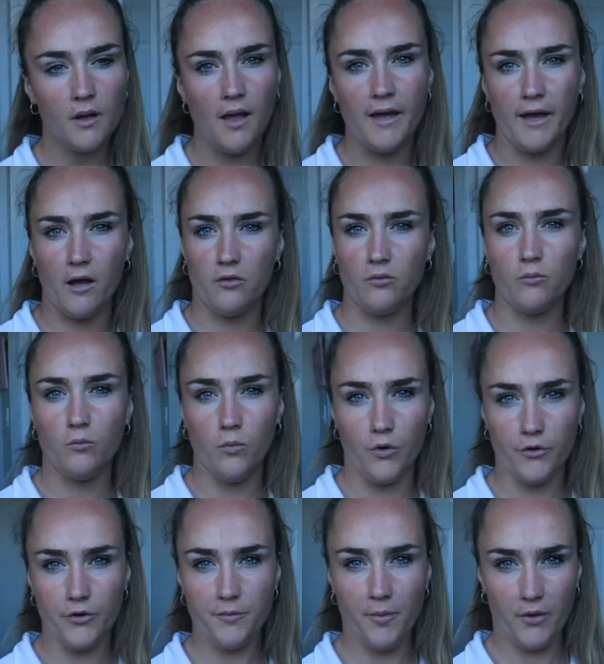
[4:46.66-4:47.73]
got
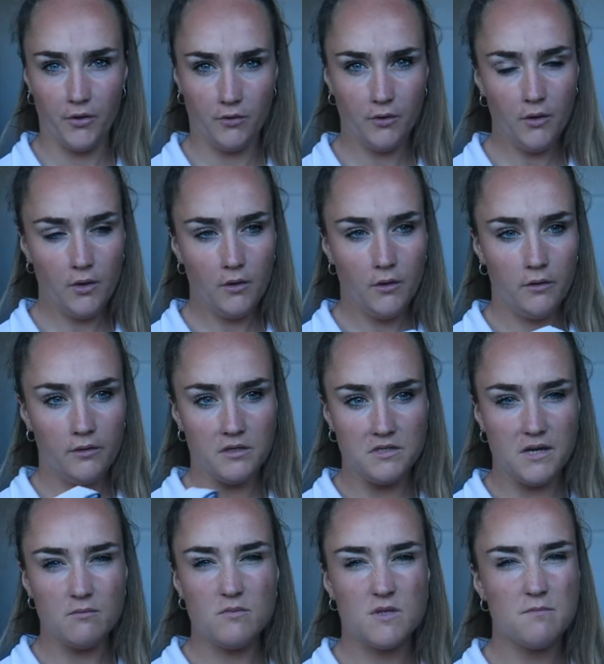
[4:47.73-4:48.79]
word about the
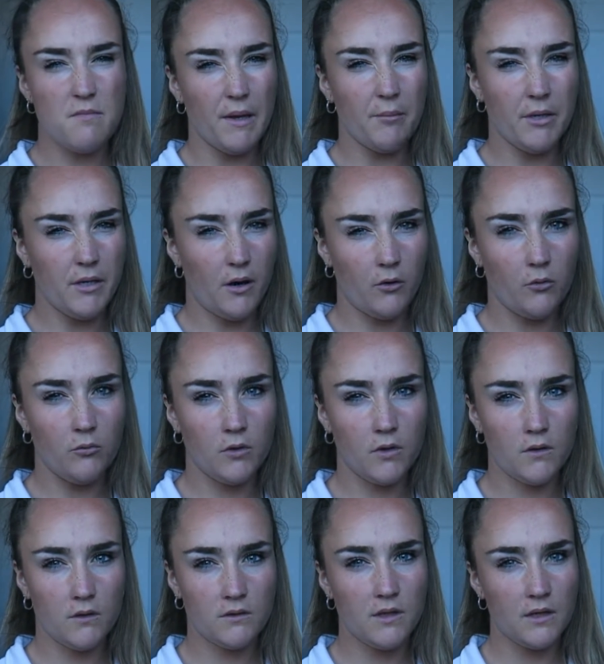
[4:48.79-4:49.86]
gyms maybe not
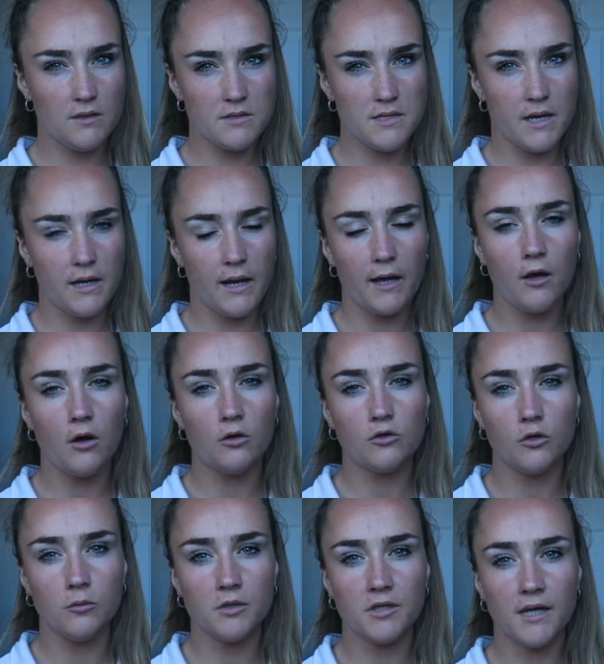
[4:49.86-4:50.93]
opening until say like
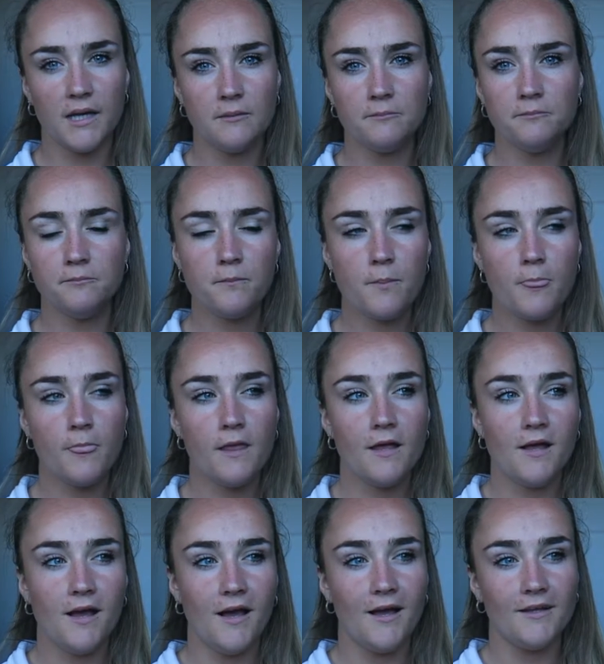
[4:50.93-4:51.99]
October time,
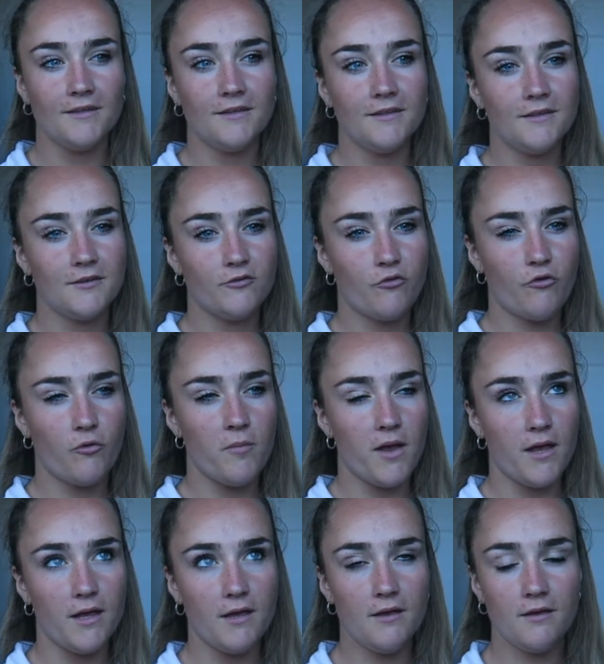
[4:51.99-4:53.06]
and for
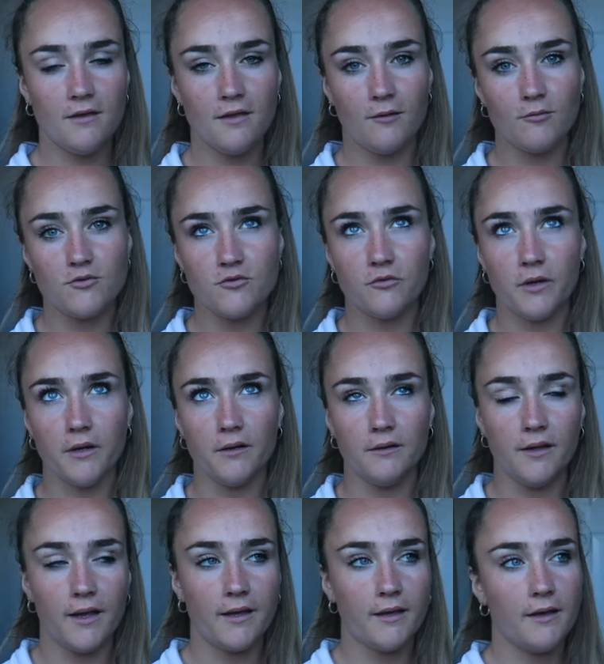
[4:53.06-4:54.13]
me that was a real
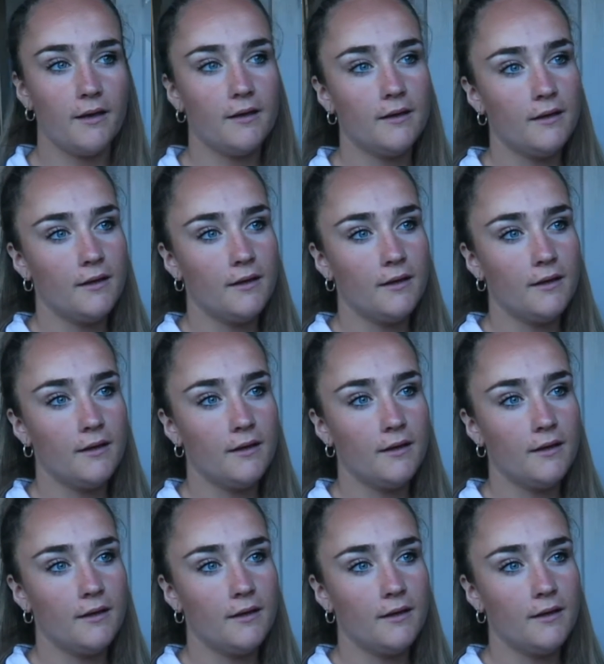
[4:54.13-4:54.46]
like